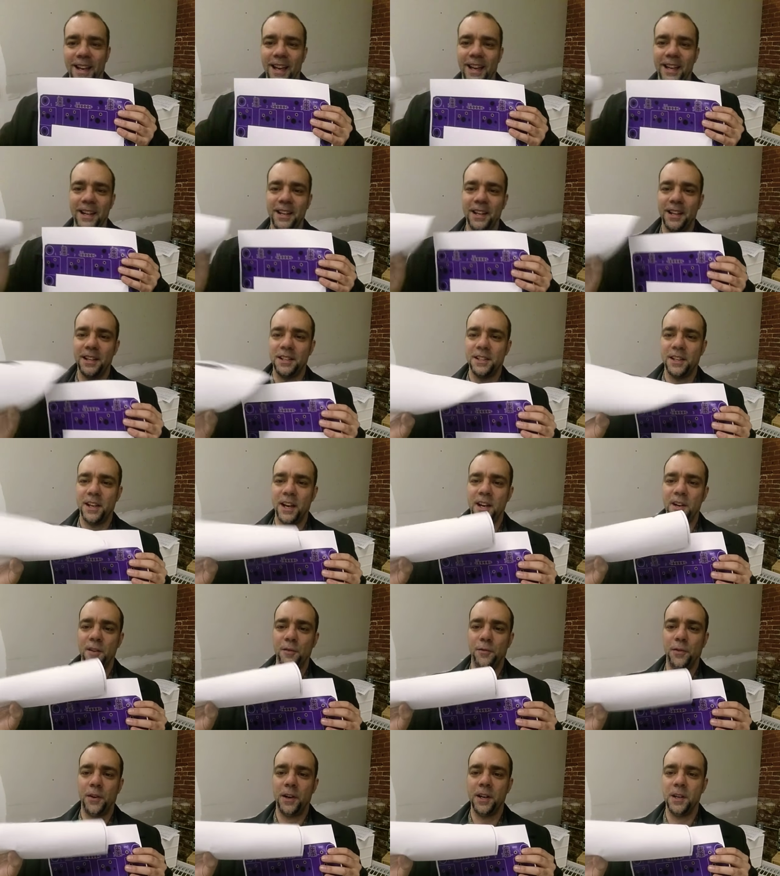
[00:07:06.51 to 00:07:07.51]
And it's kind
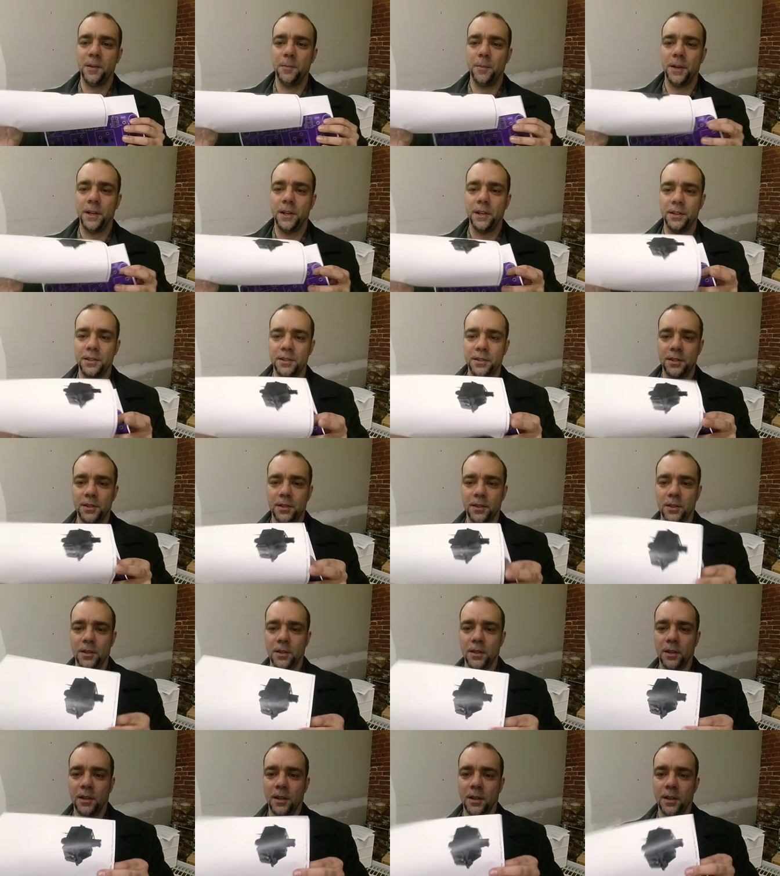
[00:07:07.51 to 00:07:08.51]
of funny because
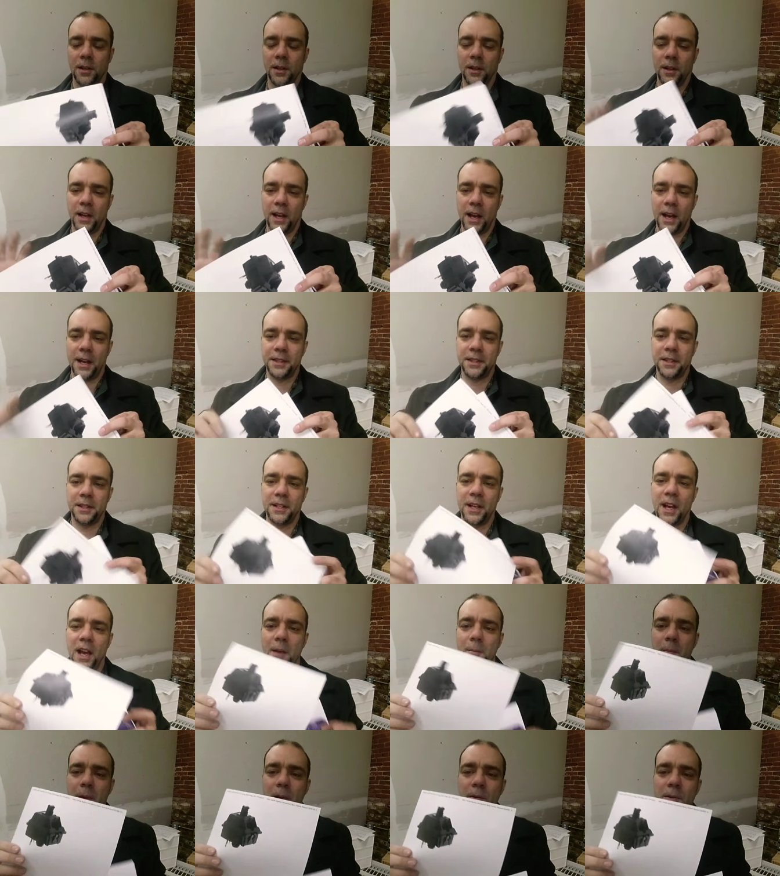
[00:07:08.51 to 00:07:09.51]
at the
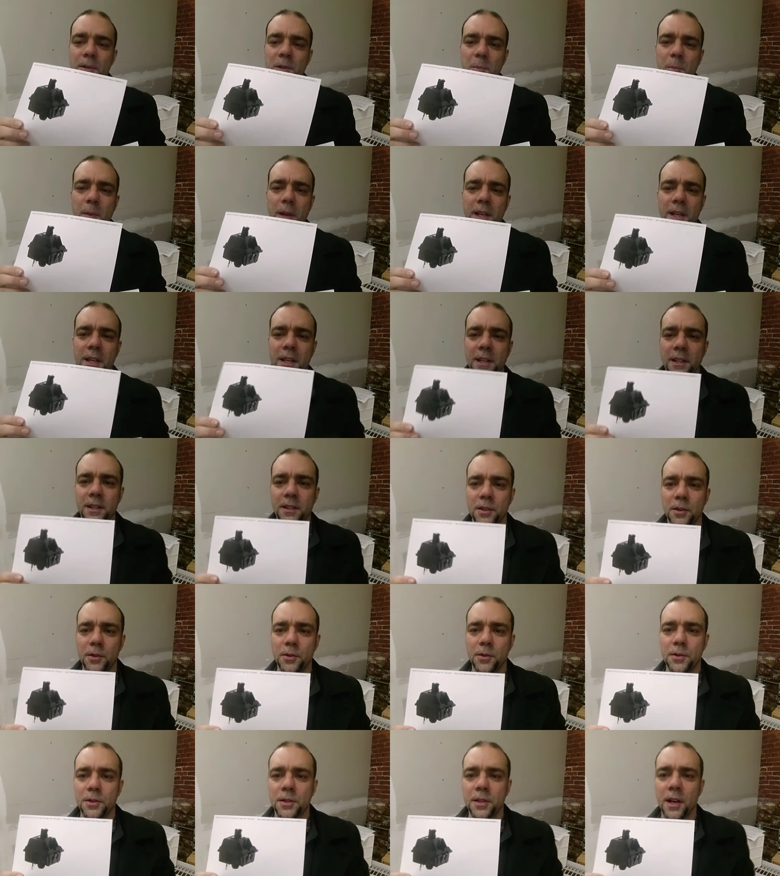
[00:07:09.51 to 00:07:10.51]
time I was making
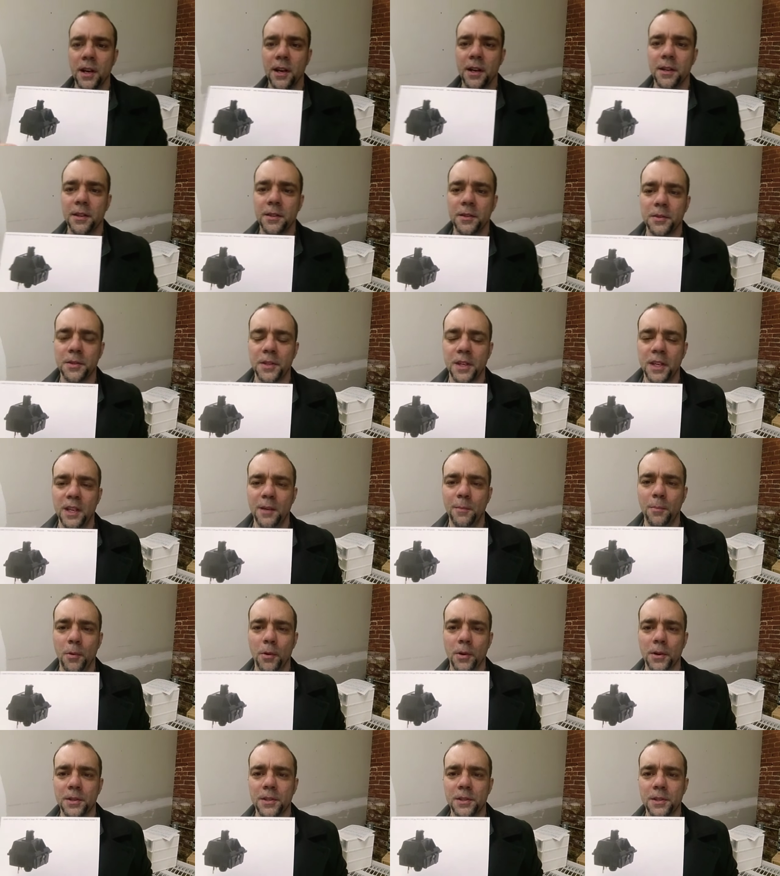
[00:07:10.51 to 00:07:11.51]
those, uh, those
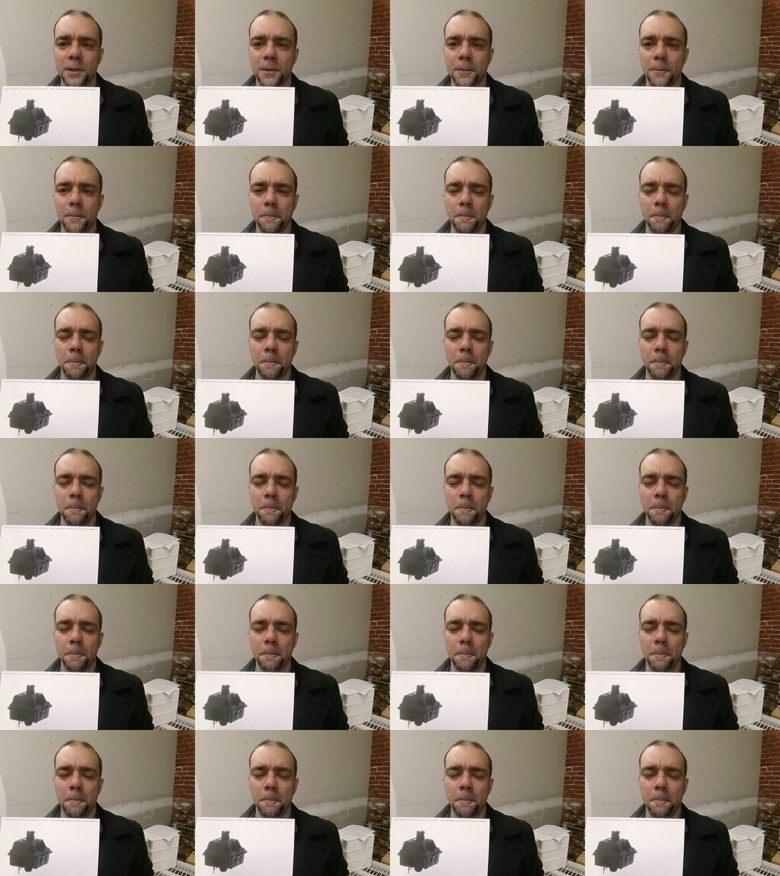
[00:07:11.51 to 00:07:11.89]
keyboards,